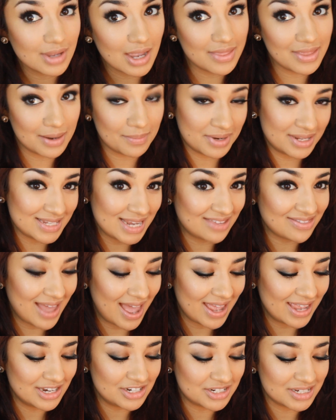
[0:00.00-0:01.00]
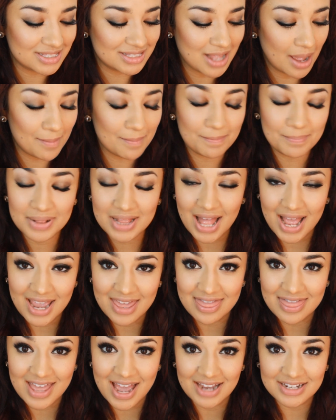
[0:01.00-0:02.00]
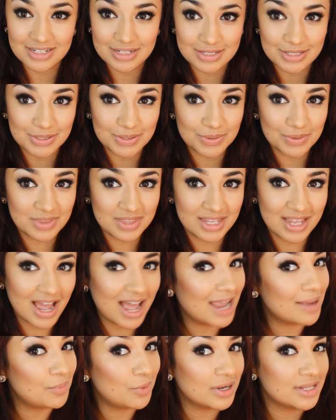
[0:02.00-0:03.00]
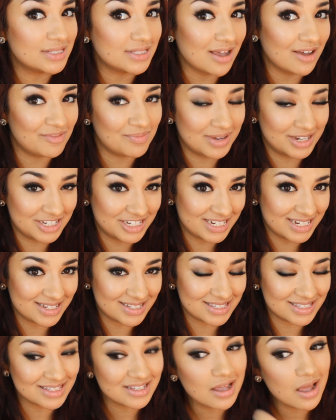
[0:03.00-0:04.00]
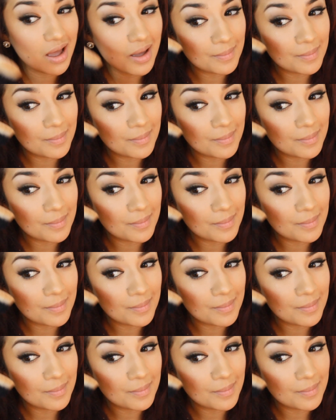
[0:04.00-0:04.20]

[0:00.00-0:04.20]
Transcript: And then I'm going to take that and just apply that to the high points of my cheeks.